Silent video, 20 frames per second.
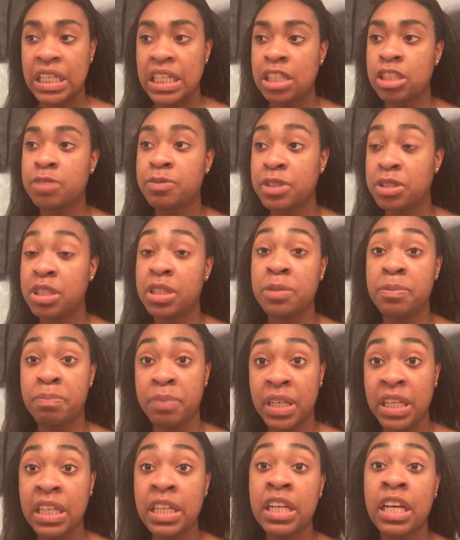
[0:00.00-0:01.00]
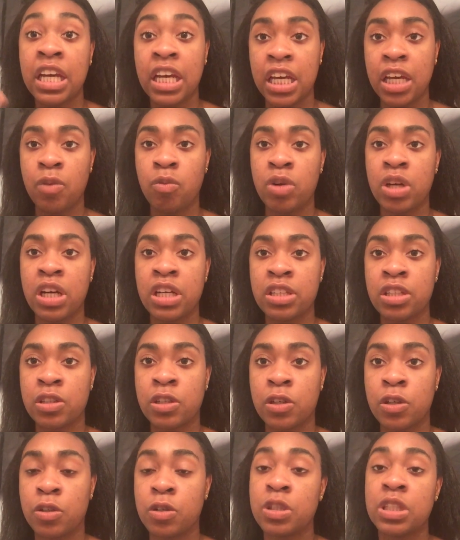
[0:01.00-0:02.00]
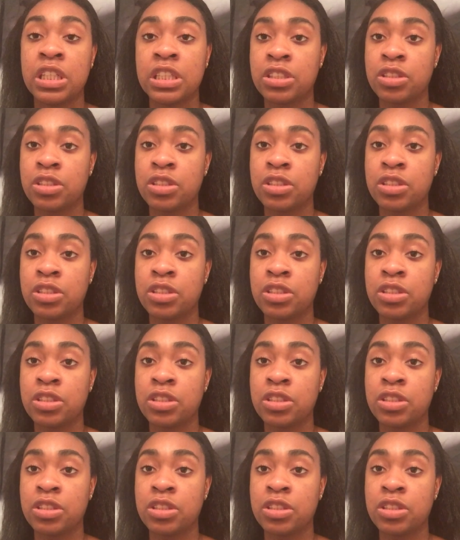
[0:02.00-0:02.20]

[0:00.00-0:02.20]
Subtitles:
It was between me and one other girl.